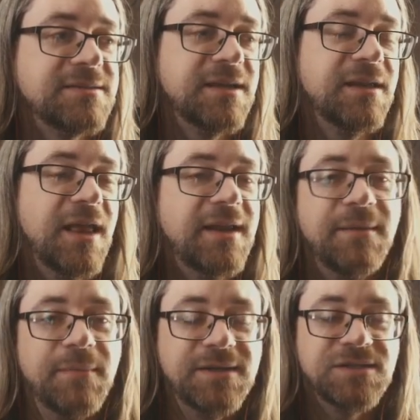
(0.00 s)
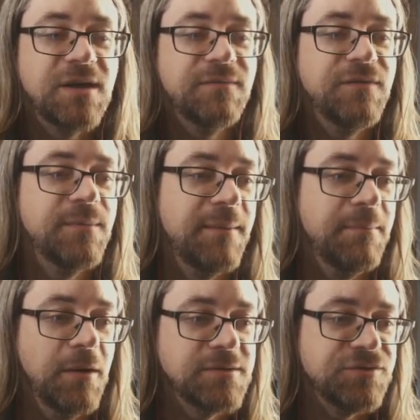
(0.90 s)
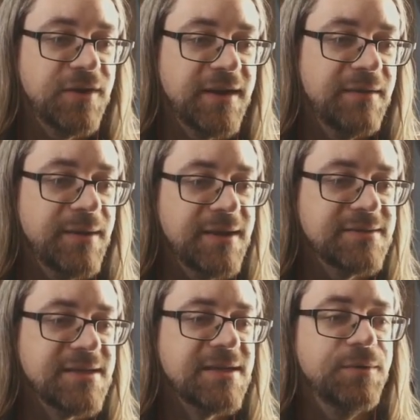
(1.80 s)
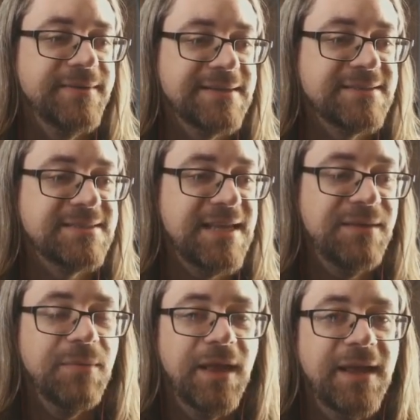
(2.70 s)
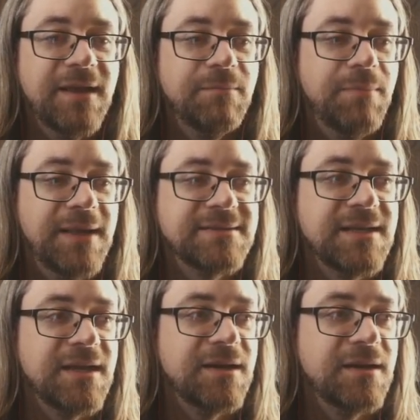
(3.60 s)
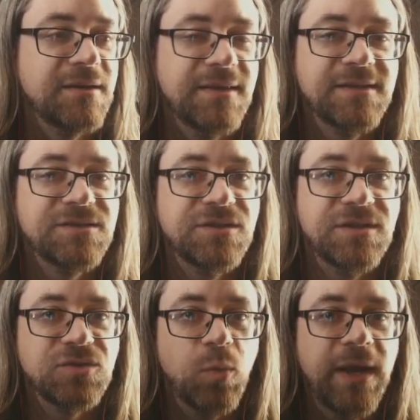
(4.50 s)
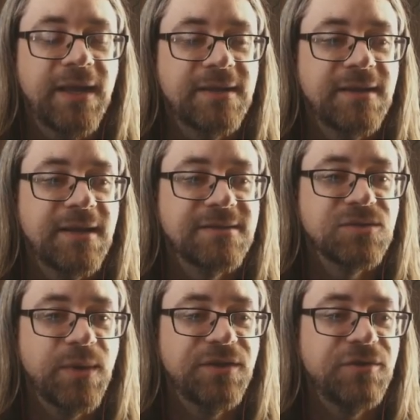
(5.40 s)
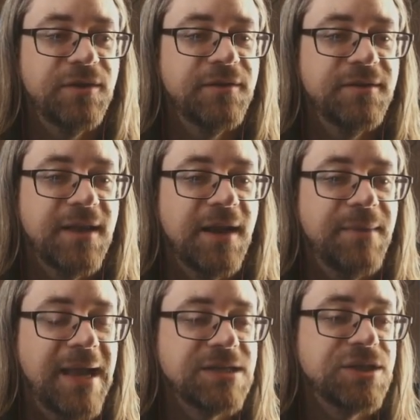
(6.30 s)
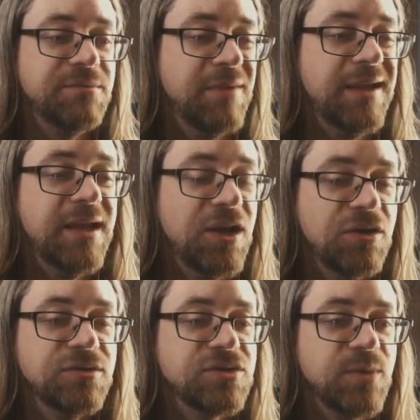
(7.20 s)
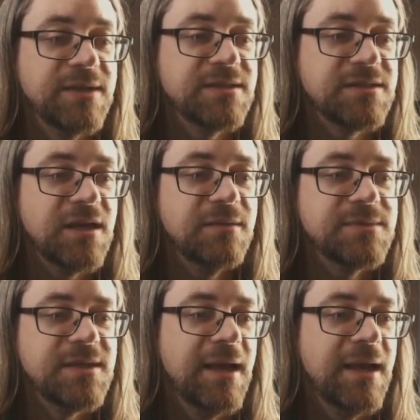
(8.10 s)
honestly a lot of that might just come from my ball striking, because it does seem like based on this weight and swing trainer here that I'm actually making good swings at times,